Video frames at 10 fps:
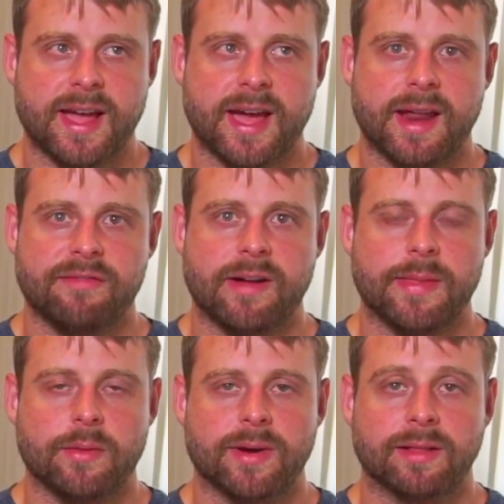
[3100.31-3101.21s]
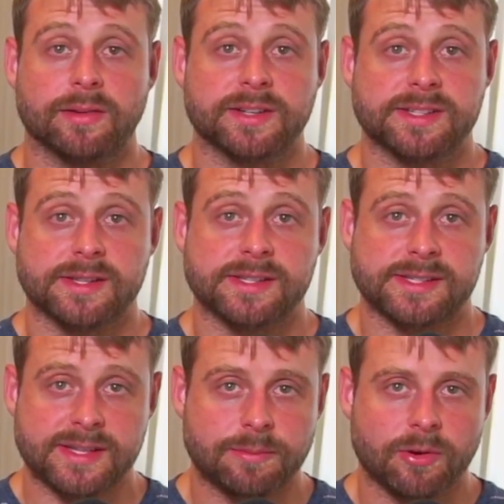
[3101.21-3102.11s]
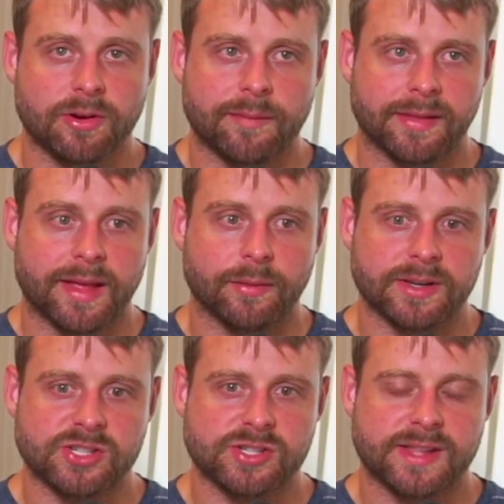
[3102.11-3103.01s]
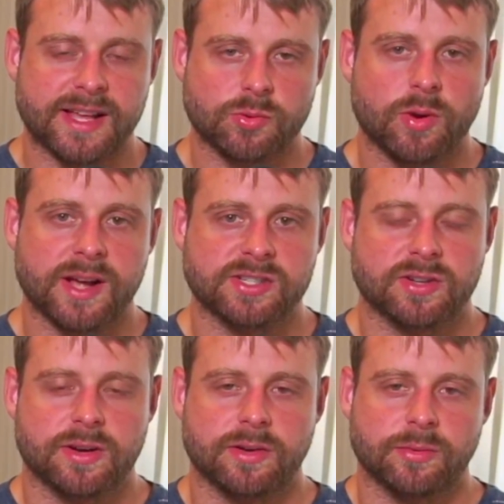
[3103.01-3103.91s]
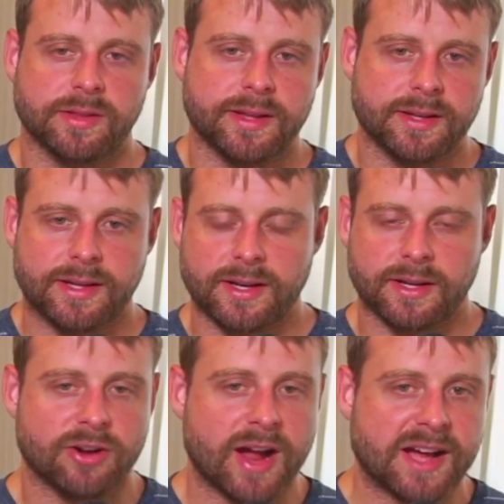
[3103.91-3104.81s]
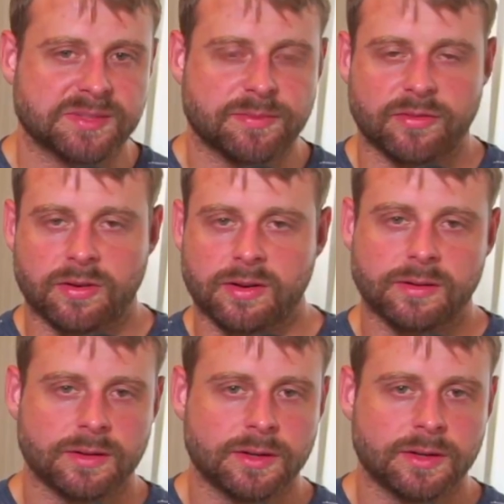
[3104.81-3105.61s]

And I found that when I learned the C programming language, that's where I started to really get a grasp for,